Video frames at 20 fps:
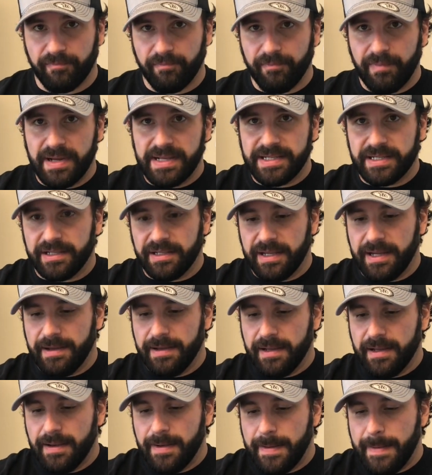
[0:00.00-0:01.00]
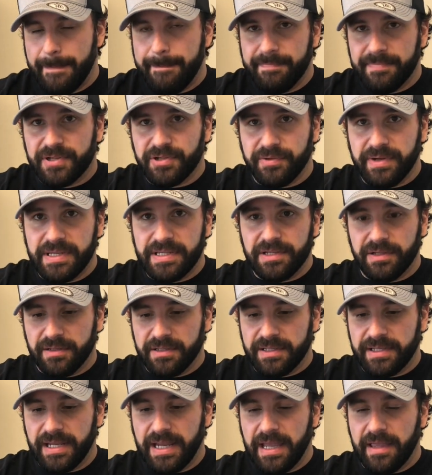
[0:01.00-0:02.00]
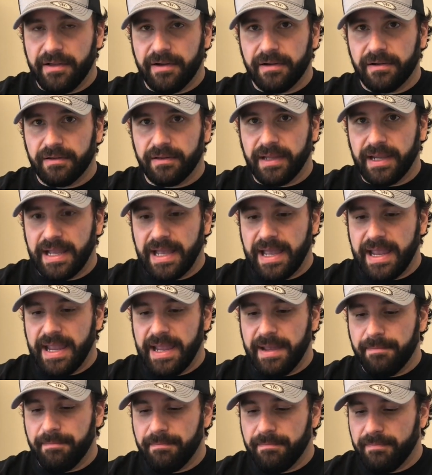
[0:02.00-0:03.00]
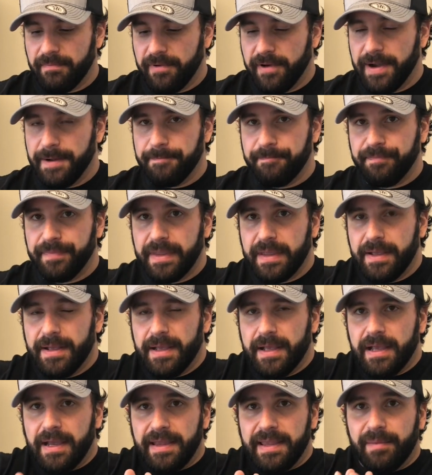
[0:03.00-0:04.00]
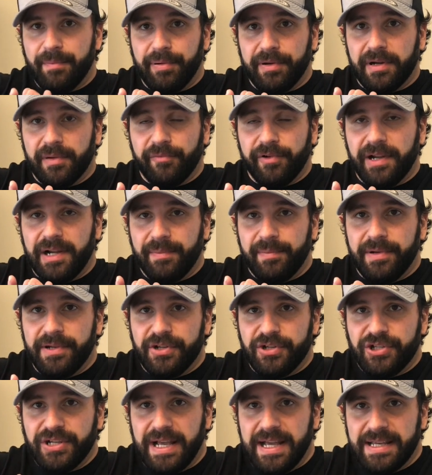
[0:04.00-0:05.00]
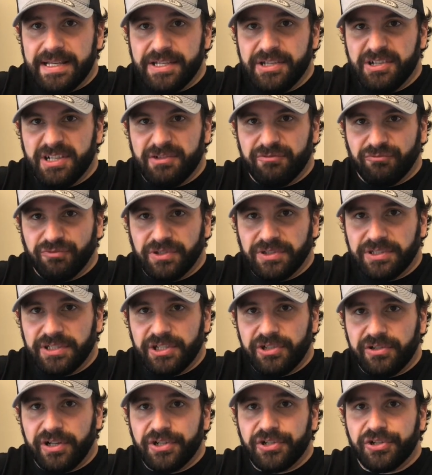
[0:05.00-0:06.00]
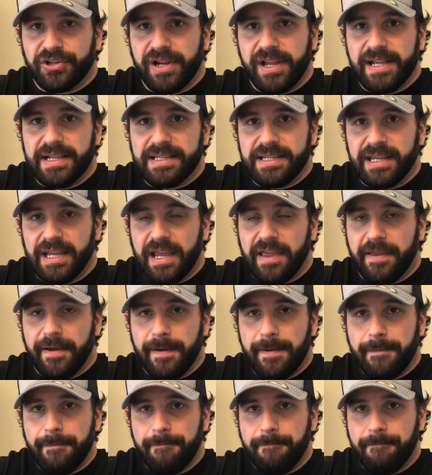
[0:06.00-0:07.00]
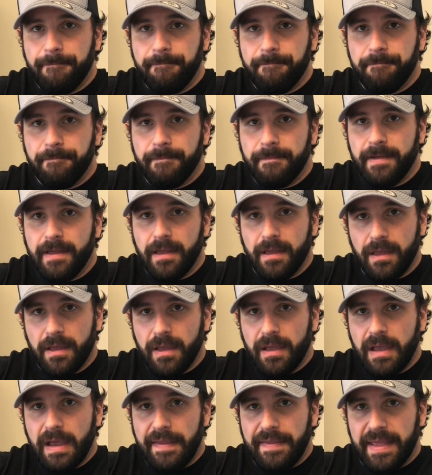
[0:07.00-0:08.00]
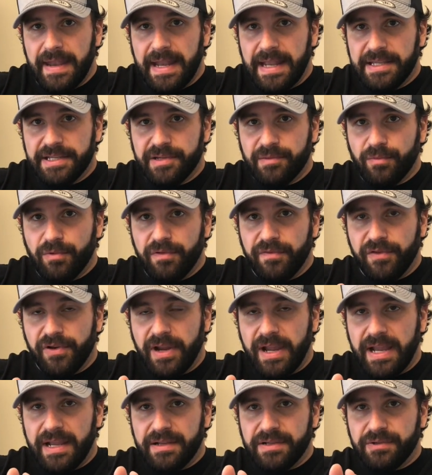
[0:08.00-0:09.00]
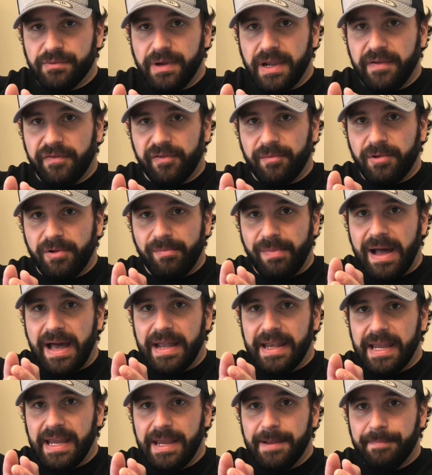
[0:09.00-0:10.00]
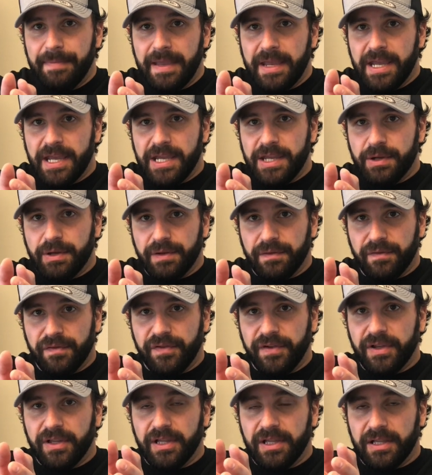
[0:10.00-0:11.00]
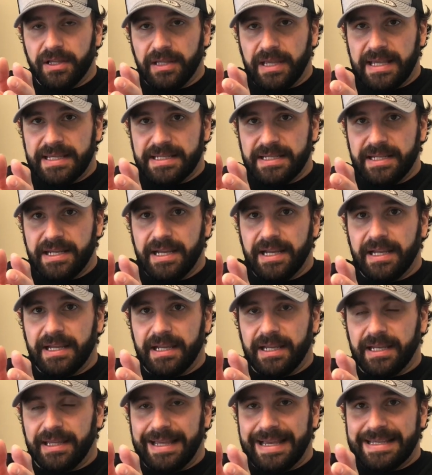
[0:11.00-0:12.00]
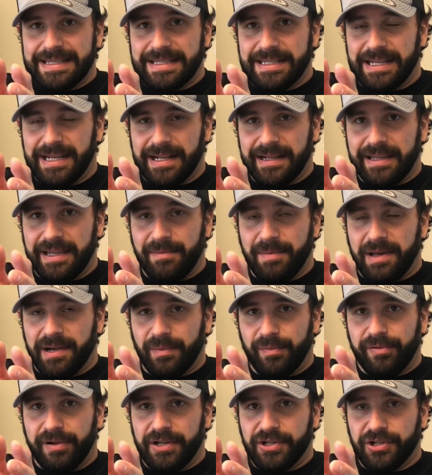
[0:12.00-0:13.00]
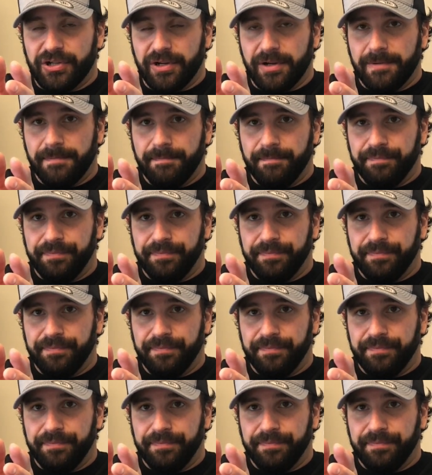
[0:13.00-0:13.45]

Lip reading: Basically squeeze those together like I am, right? And then put them right up in your chest. You can really crush your hands together. And then as you move your hands away from your body, you can feel it lessening and lessening the amount of pressure.